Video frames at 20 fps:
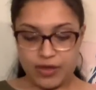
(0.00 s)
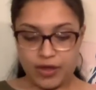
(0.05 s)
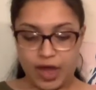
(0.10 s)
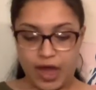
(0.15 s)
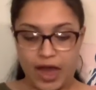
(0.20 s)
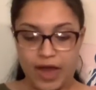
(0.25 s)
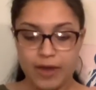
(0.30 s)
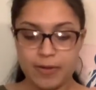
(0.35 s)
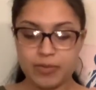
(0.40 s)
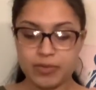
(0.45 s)

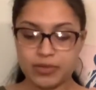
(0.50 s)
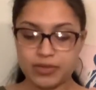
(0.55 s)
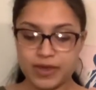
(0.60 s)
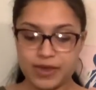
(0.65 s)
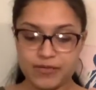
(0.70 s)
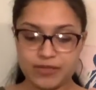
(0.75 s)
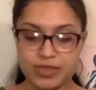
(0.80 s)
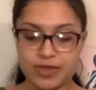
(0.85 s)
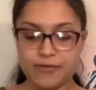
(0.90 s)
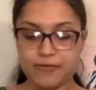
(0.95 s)
I
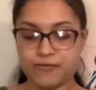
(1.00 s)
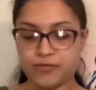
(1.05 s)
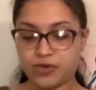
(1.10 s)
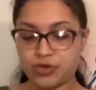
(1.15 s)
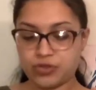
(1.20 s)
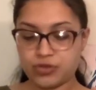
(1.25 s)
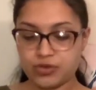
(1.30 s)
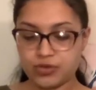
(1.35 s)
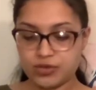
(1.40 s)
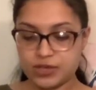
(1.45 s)
believe that
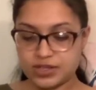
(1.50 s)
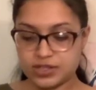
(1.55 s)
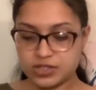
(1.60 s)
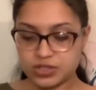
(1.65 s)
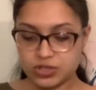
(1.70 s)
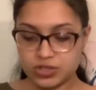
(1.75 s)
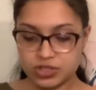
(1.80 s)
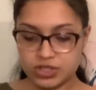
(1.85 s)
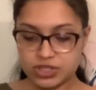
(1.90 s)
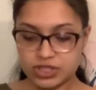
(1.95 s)
further
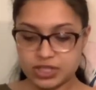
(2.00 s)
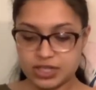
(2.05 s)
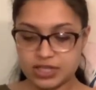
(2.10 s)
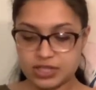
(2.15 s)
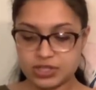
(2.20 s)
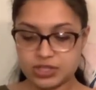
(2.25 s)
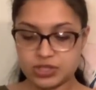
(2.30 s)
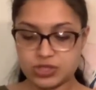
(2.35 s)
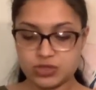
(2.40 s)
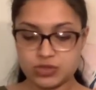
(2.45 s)
research
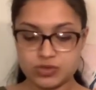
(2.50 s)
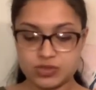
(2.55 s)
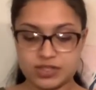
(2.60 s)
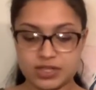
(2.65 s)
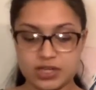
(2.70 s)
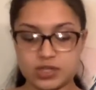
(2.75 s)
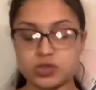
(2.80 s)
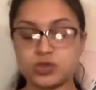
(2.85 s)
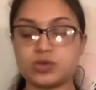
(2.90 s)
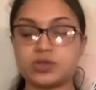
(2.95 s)
into
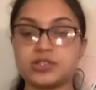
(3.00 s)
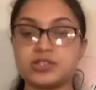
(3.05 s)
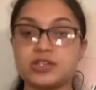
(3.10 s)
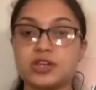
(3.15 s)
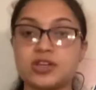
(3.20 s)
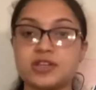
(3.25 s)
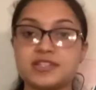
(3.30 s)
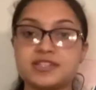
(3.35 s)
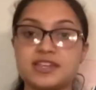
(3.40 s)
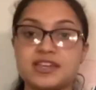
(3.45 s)
sexual
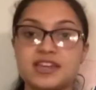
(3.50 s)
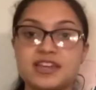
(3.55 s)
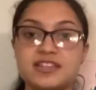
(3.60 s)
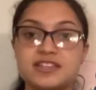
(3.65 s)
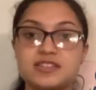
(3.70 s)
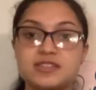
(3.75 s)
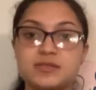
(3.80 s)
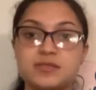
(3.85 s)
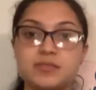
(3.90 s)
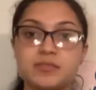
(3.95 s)
assaults
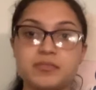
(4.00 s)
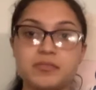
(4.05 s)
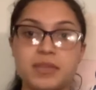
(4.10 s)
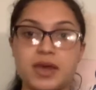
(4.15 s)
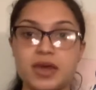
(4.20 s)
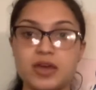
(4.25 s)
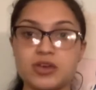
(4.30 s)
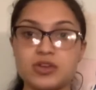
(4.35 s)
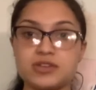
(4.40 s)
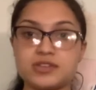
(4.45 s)
against
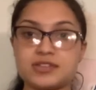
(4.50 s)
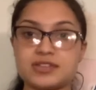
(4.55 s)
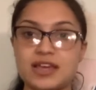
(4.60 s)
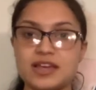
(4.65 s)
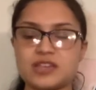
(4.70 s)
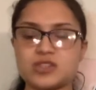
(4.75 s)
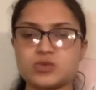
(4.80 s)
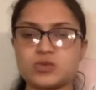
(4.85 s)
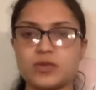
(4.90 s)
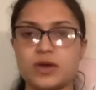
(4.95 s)
males,
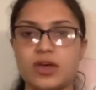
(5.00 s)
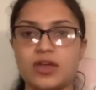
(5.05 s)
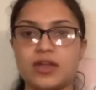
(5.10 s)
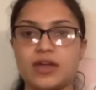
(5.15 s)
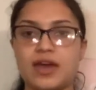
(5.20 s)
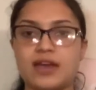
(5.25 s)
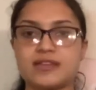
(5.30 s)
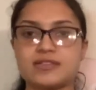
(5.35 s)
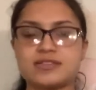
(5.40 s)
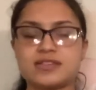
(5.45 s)
as well
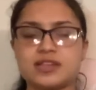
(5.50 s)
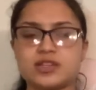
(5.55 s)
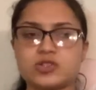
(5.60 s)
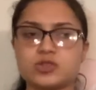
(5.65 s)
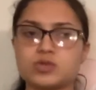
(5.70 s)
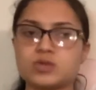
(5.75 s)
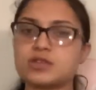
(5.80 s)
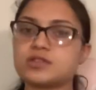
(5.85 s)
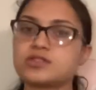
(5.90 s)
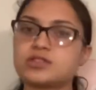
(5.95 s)
as
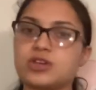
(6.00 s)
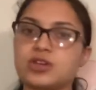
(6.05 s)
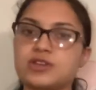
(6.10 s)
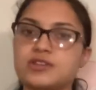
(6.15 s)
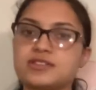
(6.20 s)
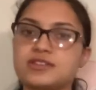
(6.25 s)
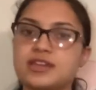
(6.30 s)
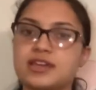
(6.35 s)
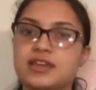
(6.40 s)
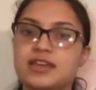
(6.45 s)
sexual
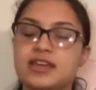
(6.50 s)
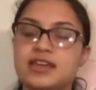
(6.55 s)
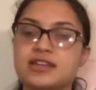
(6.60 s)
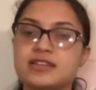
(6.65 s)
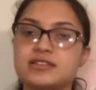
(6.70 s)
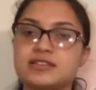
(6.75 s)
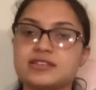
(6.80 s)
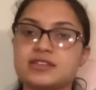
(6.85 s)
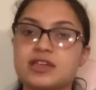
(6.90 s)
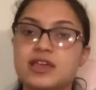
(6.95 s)
assaults
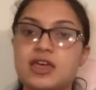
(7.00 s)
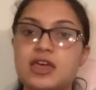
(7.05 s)
against